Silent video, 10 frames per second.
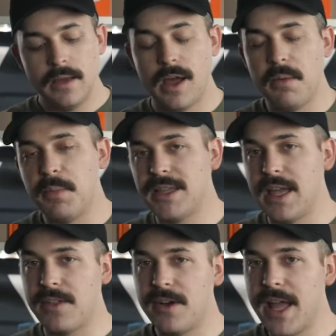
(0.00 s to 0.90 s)
Um, but
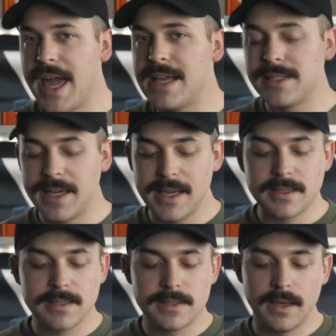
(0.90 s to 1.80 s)
the other day, Hess
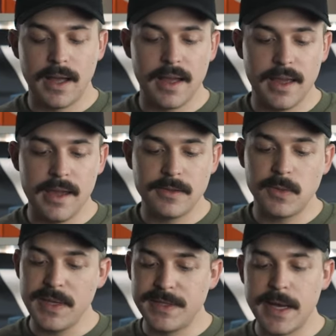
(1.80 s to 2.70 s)
Kicks, uh, he
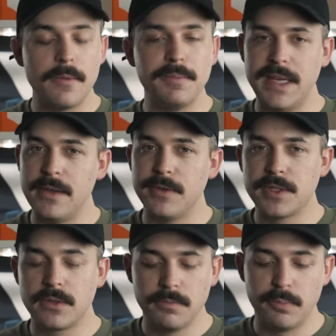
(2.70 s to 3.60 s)
tweets out
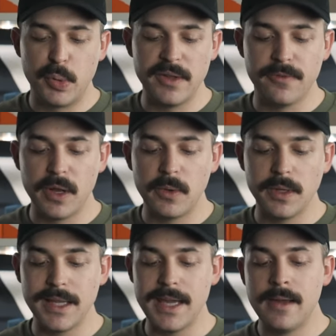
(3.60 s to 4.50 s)
deals pretty
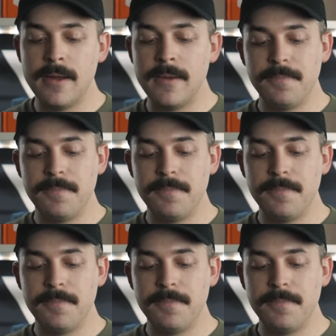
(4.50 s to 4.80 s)
frequently.